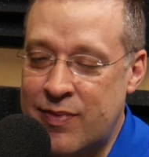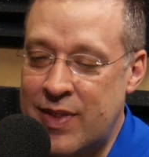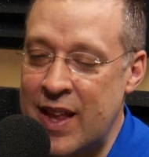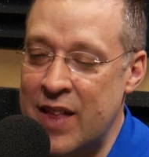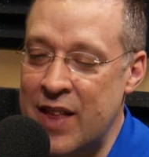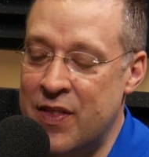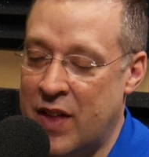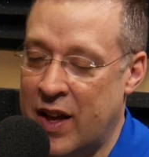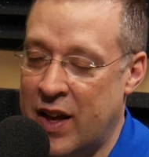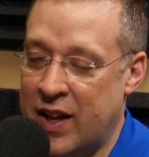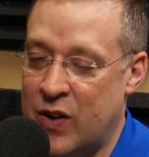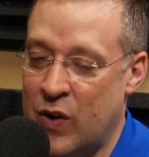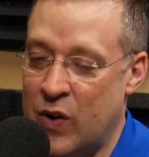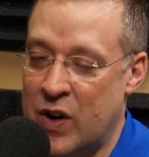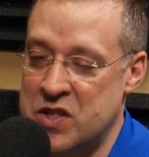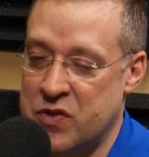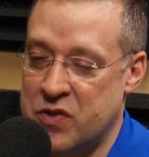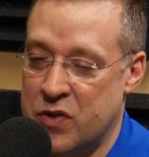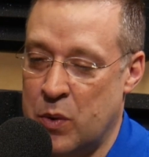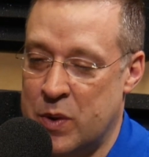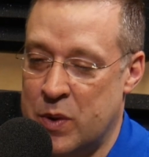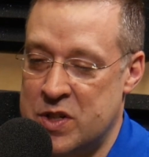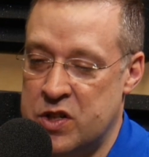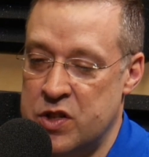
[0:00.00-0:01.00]
They cross over
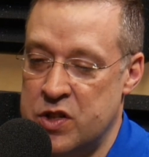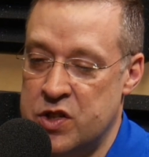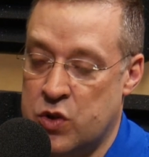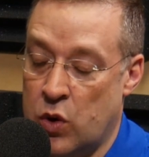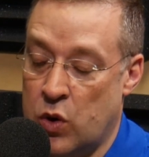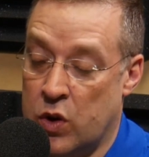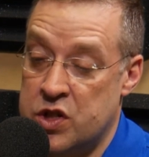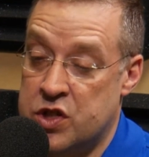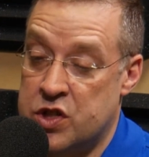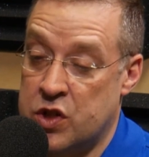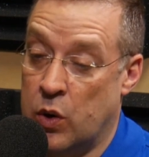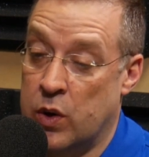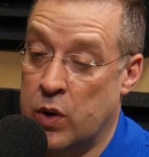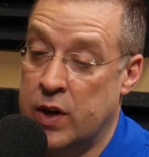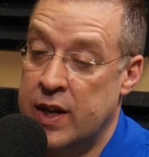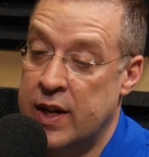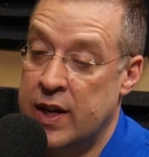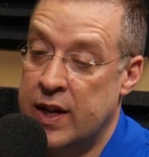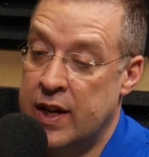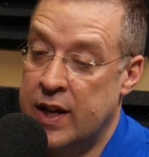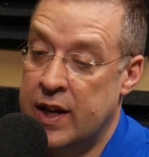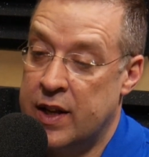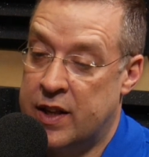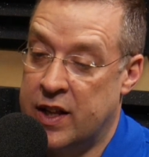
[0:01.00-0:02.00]
the western shore. So
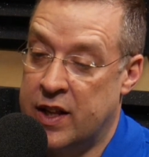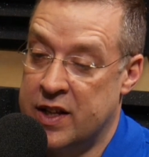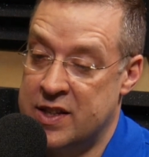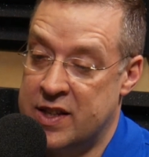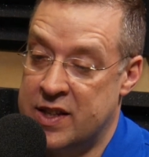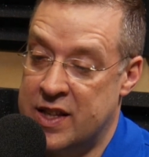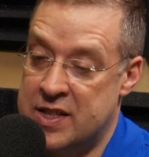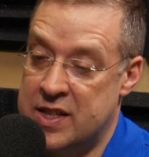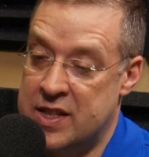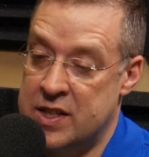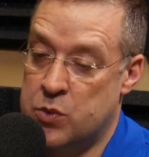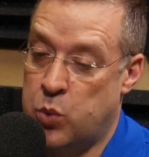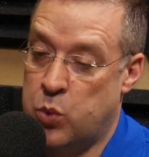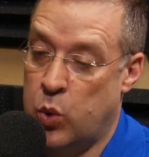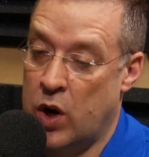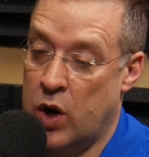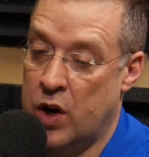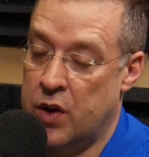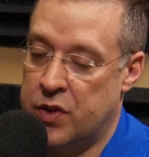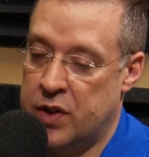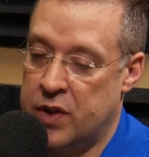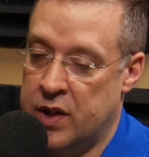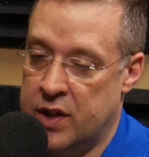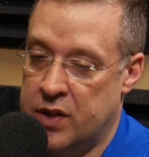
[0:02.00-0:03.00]
this is where
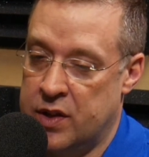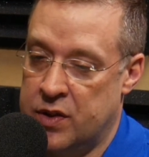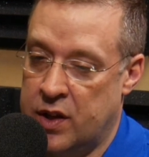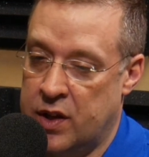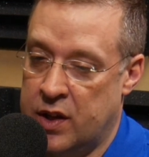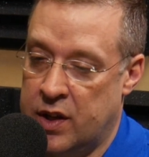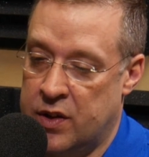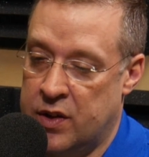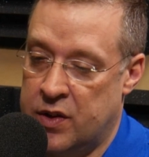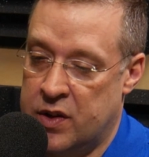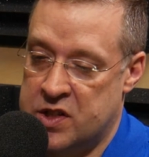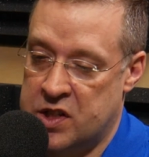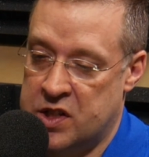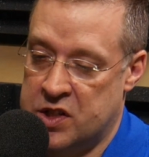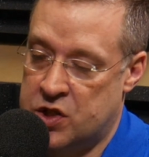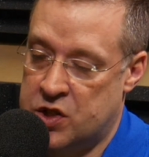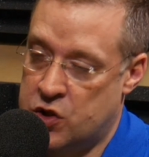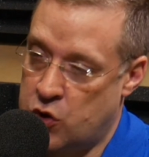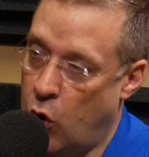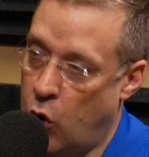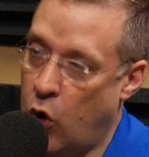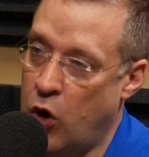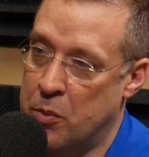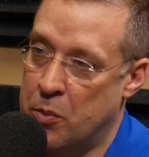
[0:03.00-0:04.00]
there's a
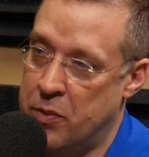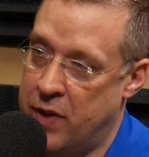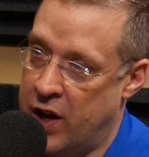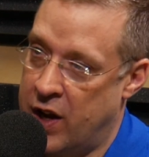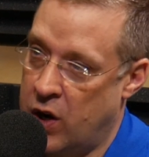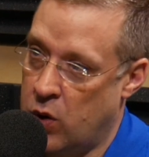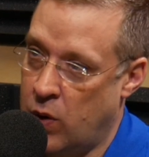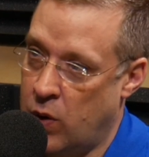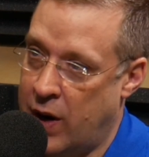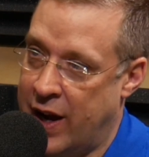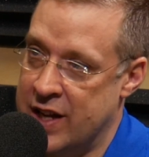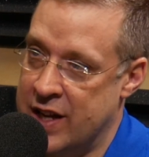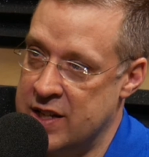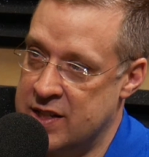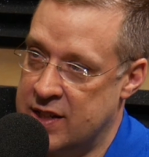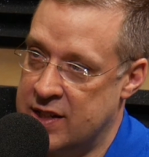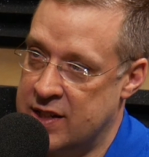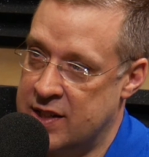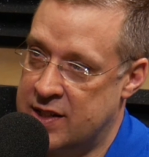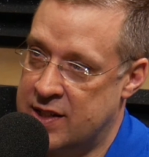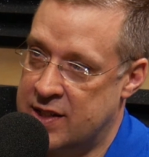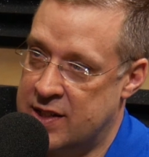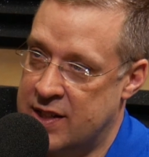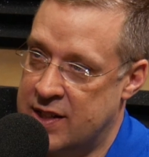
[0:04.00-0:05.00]
storm that arises.
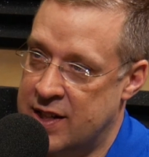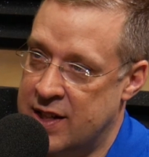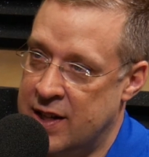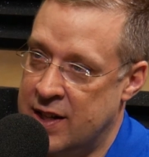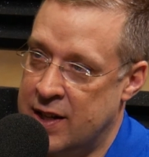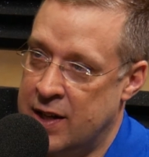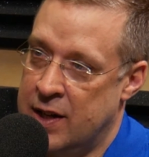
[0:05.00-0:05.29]
Mm-hmm.